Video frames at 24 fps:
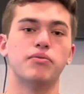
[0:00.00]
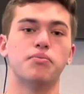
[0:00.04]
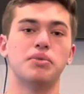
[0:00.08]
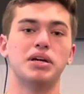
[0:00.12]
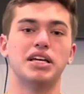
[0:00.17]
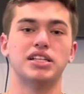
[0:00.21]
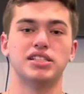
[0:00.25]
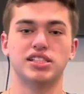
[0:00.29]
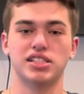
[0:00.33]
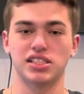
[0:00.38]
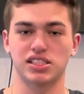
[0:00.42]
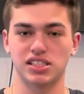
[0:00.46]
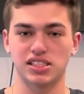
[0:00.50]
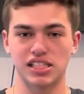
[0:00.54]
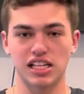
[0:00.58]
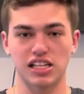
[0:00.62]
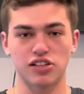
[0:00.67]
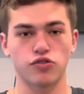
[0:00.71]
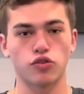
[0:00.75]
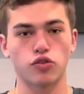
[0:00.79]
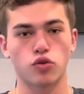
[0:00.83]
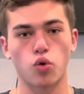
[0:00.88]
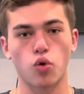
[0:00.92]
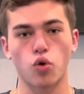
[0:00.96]
be a
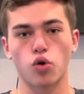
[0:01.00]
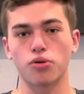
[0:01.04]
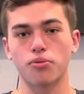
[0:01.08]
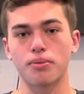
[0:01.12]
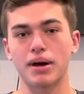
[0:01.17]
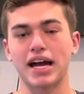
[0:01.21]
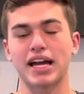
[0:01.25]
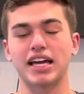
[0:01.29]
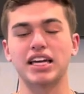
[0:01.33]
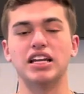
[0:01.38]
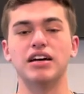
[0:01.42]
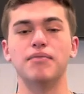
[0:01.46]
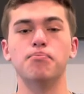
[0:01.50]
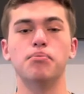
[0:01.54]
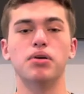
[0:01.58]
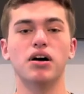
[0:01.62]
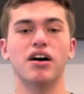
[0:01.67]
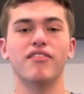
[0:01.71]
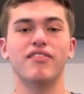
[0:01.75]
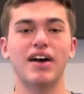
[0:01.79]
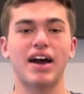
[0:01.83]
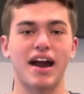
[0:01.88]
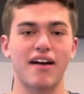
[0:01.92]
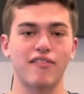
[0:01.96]
successful quarterback and
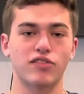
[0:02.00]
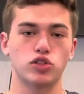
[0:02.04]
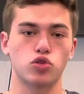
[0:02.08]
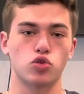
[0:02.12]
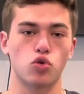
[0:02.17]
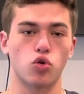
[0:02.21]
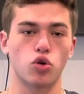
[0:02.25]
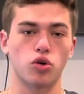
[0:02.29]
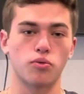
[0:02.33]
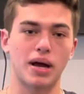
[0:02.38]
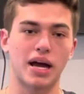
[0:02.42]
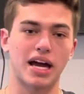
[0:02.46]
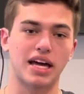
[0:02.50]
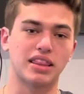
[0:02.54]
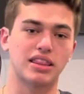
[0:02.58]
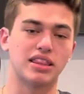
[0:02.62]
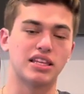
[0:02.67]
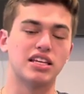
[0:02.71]
above average quarterback,